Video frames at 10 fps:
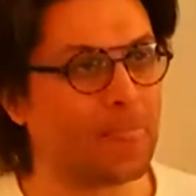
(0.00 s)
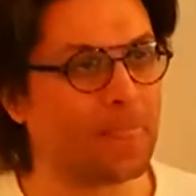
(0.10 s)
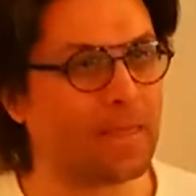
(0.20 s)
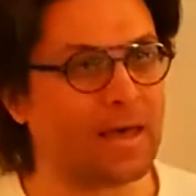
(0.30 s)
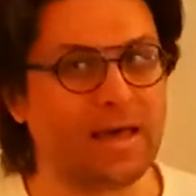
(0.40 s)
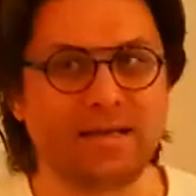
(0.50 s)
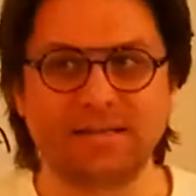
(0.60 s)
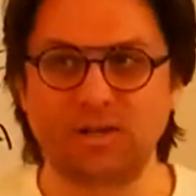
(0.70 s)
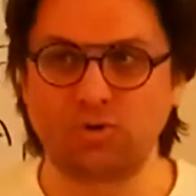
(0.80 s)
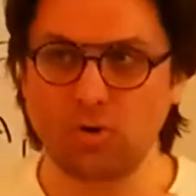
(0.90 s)
well,
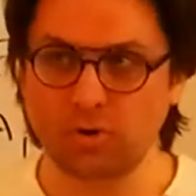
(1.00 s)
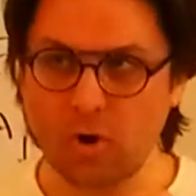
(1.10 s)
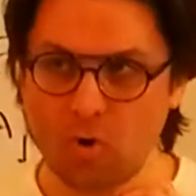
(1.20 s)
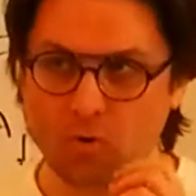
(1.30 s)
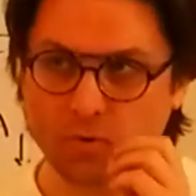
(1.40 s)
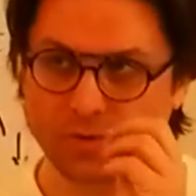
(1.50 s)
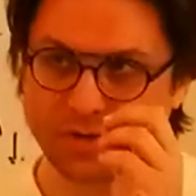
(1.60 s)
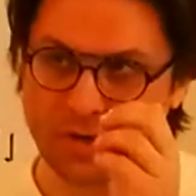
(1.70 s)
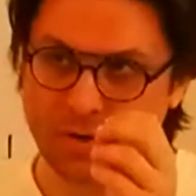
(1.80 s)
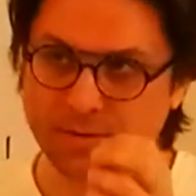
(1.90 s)
if you enter
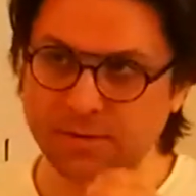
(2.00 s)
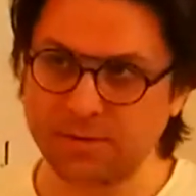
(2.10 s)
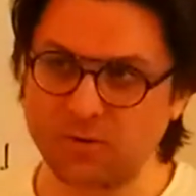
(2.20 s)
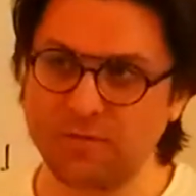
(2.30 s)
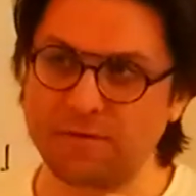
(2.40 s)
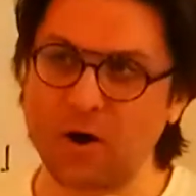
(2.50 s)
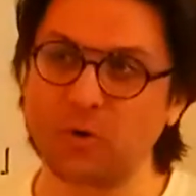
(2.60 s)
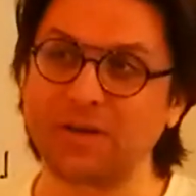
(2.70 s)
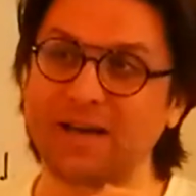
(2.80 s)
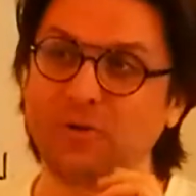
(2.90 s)
in consciousness,
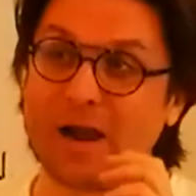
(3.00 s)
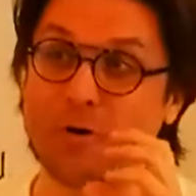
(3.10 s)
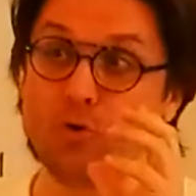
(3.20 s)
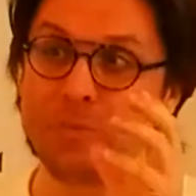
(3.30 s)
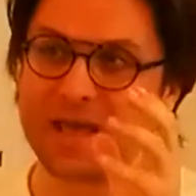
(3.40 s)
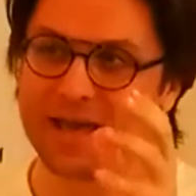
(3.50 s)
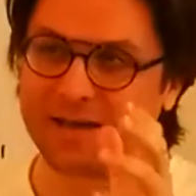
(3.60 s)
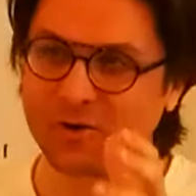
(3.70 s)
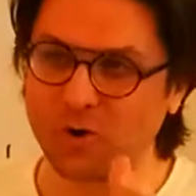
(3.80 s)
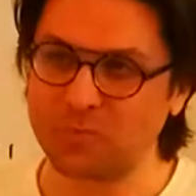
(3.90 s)
what is the
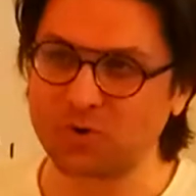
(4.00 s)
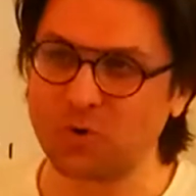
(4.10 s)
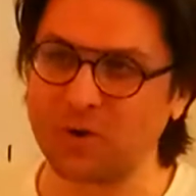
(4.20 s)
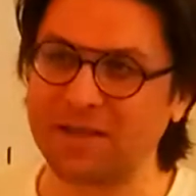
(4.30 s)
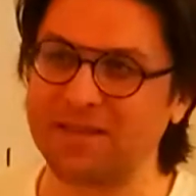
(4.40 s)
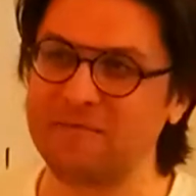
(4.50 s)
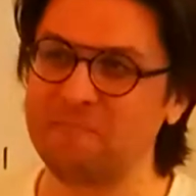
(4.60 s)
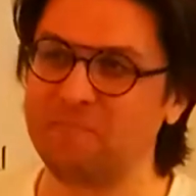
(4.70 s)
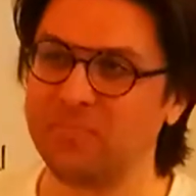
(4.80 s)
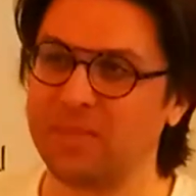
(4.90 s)
consciousness? It is
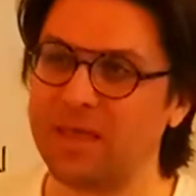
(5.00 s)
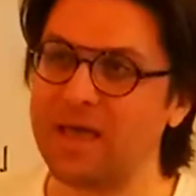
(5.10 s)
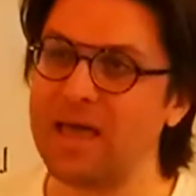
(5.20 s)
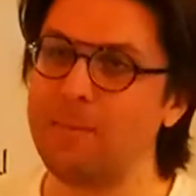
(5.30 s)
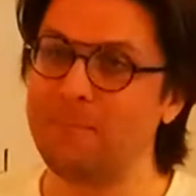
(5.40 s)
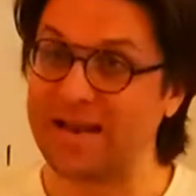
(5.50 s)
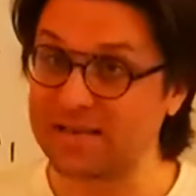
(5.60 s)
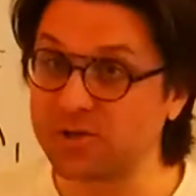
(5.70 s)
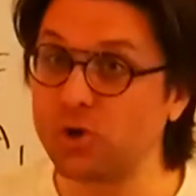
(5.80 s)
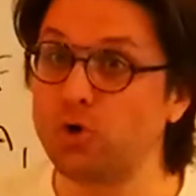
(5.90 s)
light.
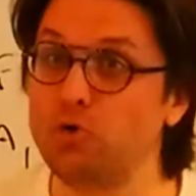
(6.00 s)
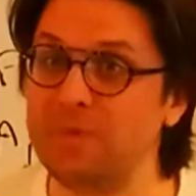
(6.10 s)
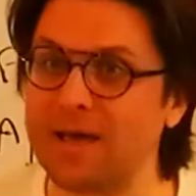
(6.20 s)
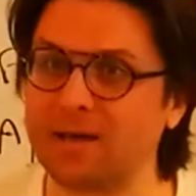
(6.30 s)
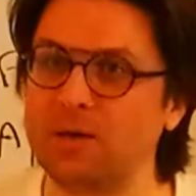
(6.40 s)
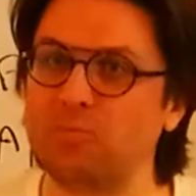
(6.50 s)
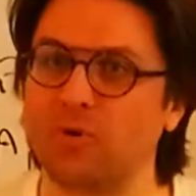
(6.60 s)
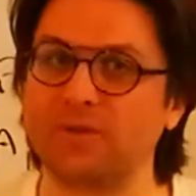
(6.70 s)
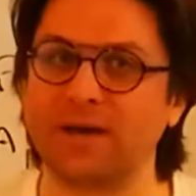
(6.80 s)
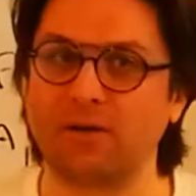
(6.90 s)
If you enter in
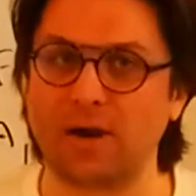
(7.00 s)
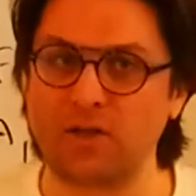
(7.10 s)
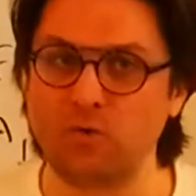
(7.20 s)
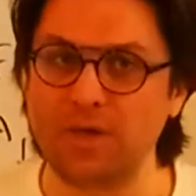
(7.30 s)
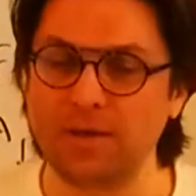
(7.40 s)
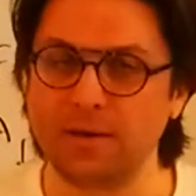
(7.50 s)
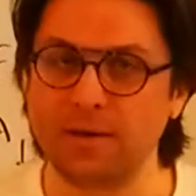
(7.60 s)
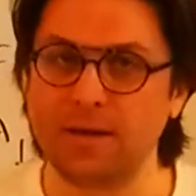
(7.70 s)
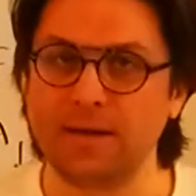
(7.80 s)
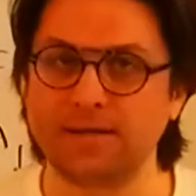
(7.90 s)
consciousness, you make
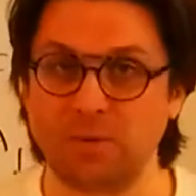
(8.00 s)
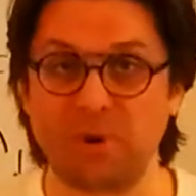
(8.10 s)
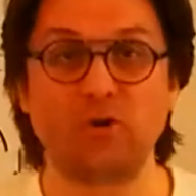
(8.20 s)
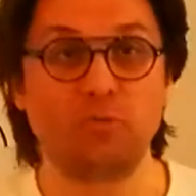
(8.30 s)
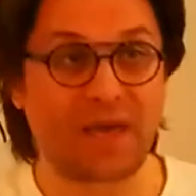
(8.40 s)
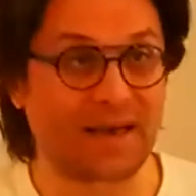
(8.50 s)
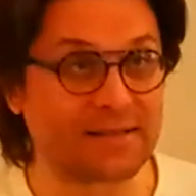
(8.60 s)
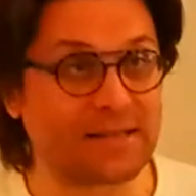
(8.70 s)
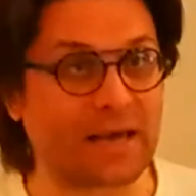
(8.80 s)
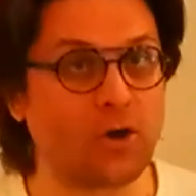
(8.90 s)
light enter
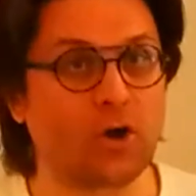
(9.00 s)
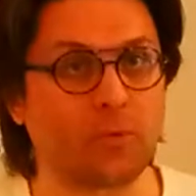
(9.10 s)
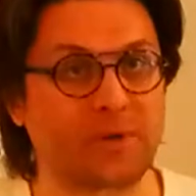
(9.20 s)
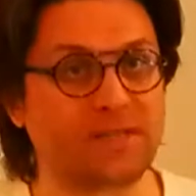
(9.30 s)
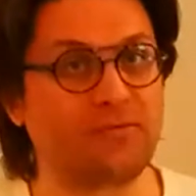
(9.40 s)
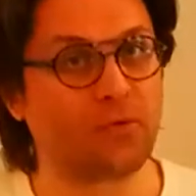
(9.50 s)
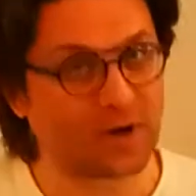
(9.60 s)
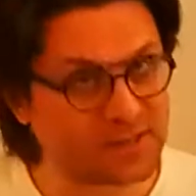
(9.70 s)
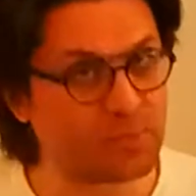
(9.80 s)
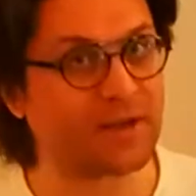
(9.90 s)
into the darkness.
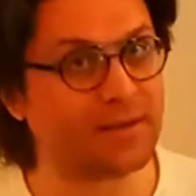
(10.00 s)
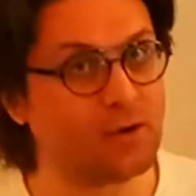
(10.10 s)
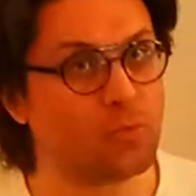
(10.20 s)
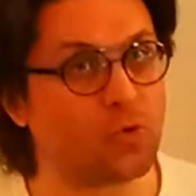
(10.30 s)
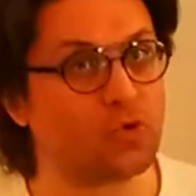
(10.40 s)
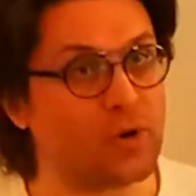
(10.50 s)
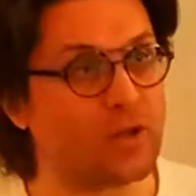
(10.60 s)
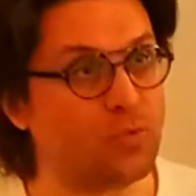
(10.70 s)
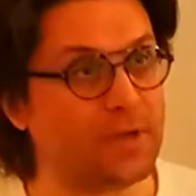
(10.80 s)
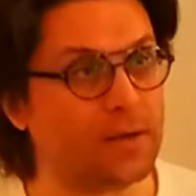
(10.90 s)
But the only light
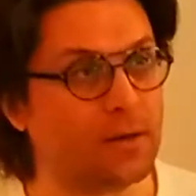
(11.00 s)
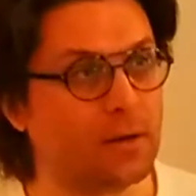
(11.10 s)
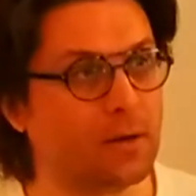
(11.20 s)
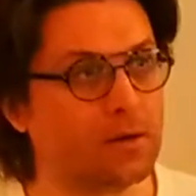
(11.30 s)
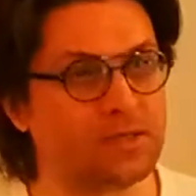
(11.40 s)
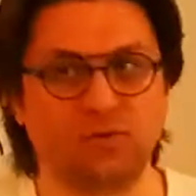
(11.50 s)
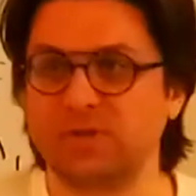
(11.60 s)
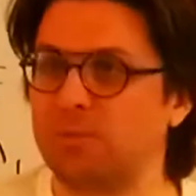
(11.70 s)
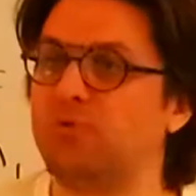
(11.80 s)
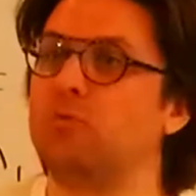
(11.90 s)
that can enter into the
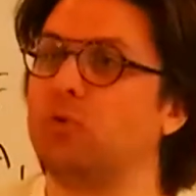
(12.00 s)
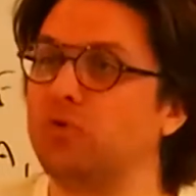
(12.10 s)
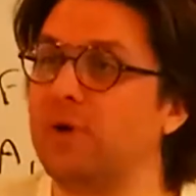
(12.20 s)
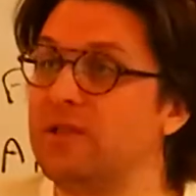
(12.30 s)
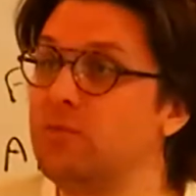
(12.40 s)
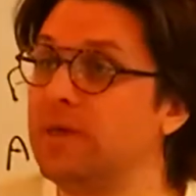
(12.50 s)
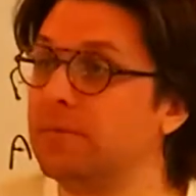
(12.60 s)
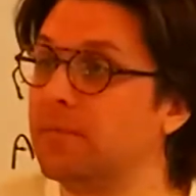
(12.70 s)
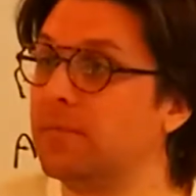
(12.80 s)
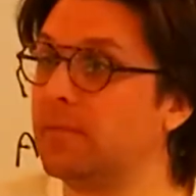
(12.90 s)
night, it's not
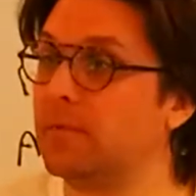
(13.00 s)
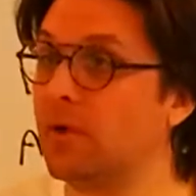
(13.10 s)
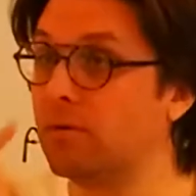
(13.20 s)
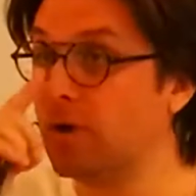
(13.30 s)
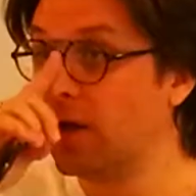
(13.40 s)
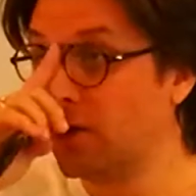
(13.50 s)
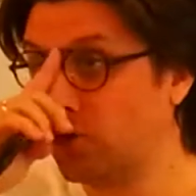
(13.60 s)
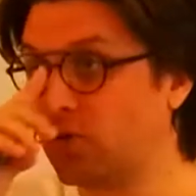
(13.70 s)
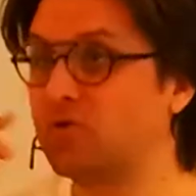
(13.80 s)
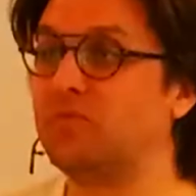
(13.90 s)
an outside light,
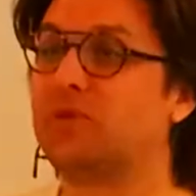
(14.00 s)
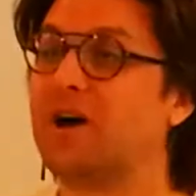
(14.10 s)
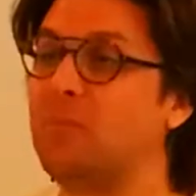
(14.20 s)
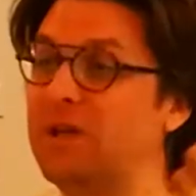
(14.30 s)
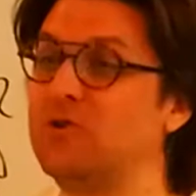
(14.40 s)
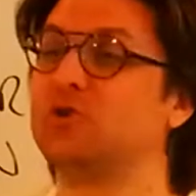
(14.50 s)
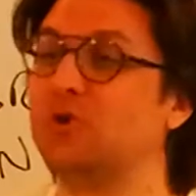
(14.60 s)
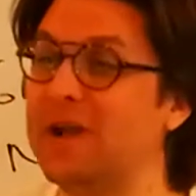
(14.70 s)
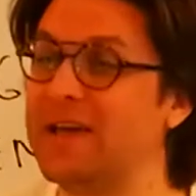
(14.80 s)
because you have to respect